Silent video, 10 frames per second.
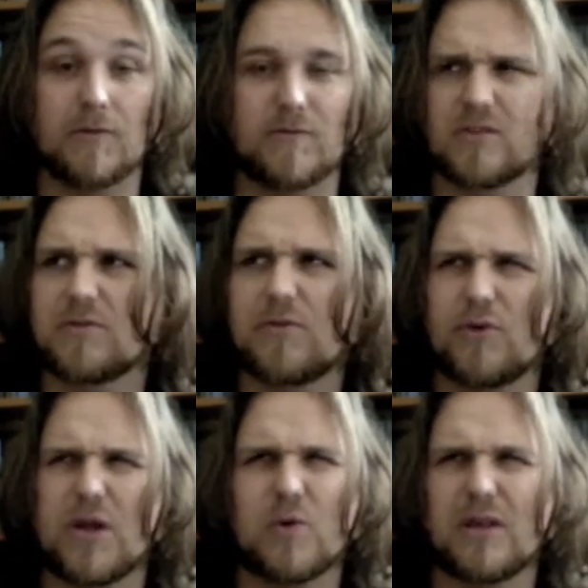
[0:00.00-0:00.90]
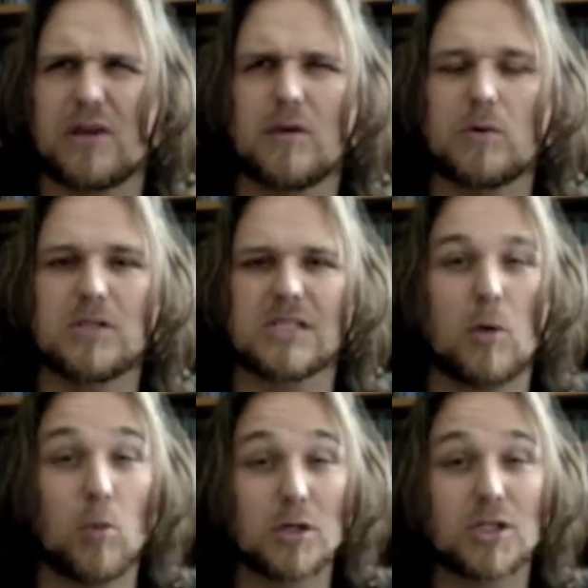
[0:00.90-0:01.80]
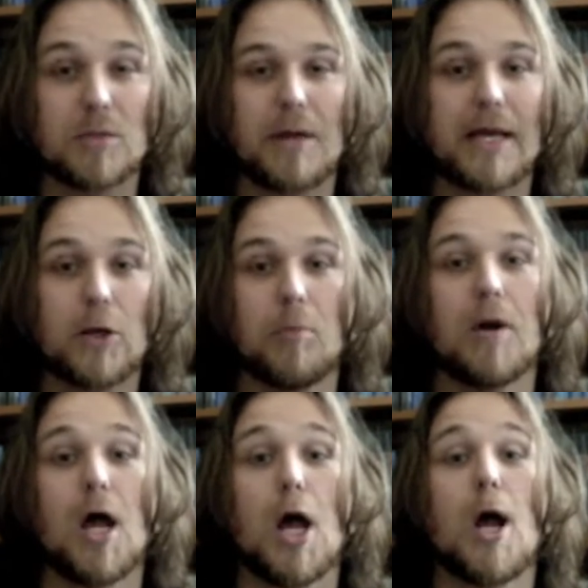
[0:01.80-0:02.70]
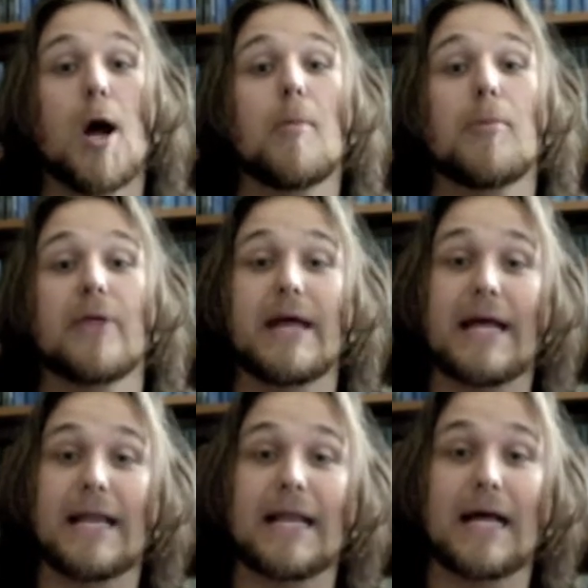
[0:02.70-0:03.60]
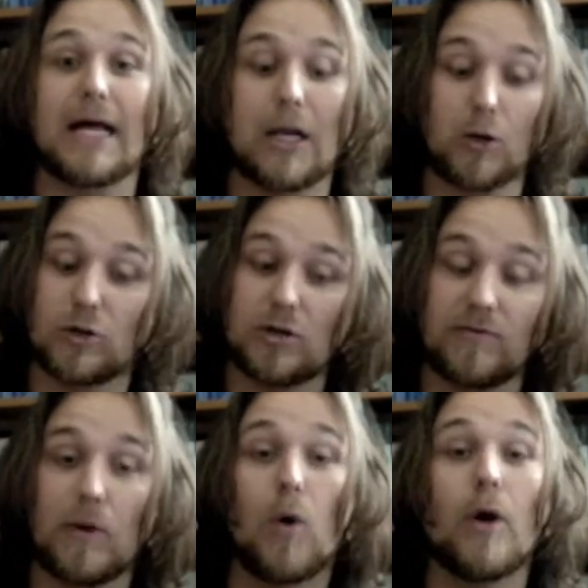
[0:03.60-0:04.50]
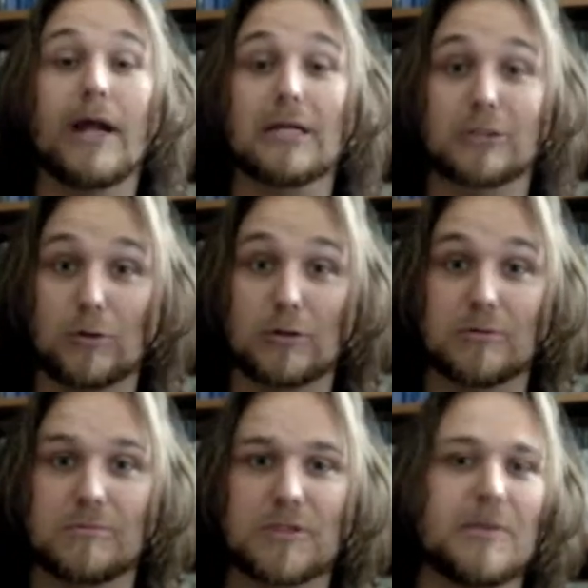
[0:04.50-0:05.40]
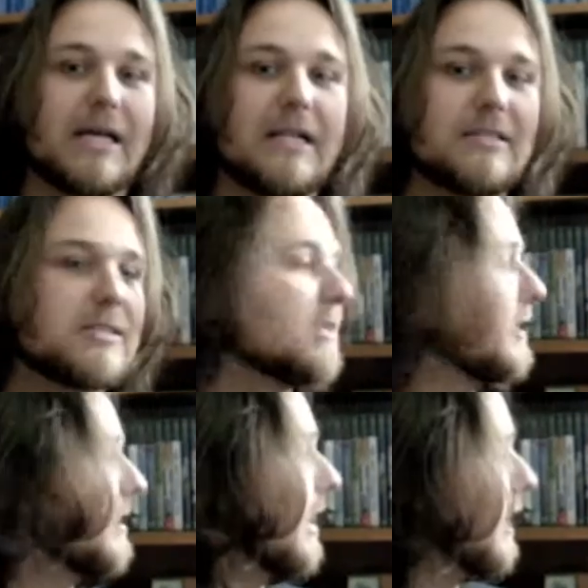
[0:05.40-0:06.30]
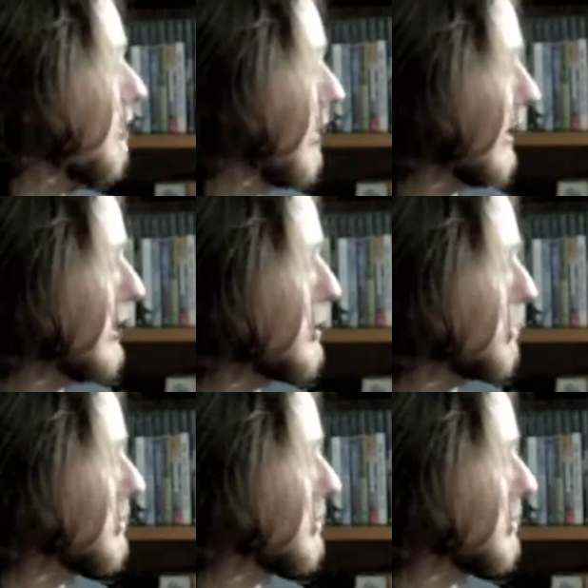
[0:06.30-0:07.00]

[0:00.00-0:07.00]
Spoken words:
For £3 I think it was. I was going to pick it up, but then I looked on the floor and I saw something else, and I had to pick this up